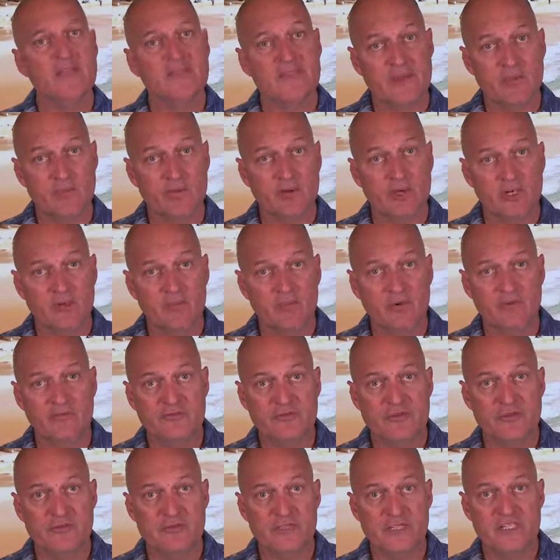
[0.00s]
Then we're going to
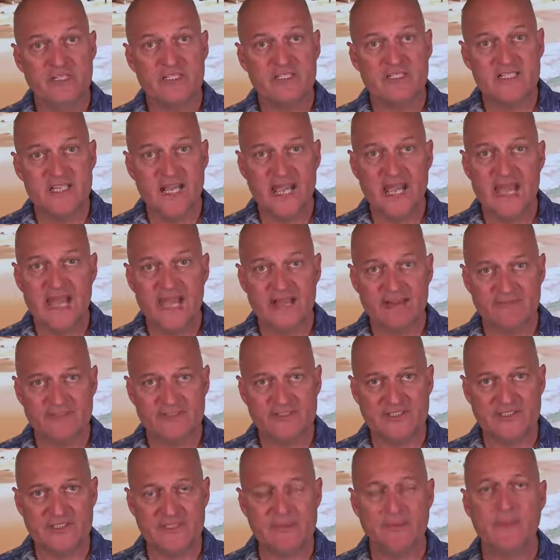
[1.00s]
move to the
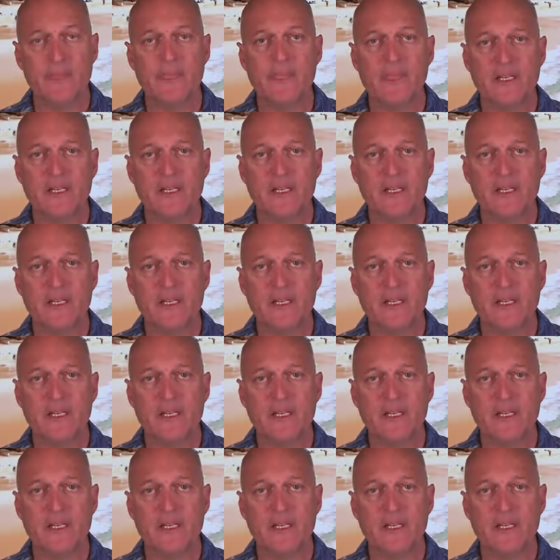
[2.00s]
TAFS.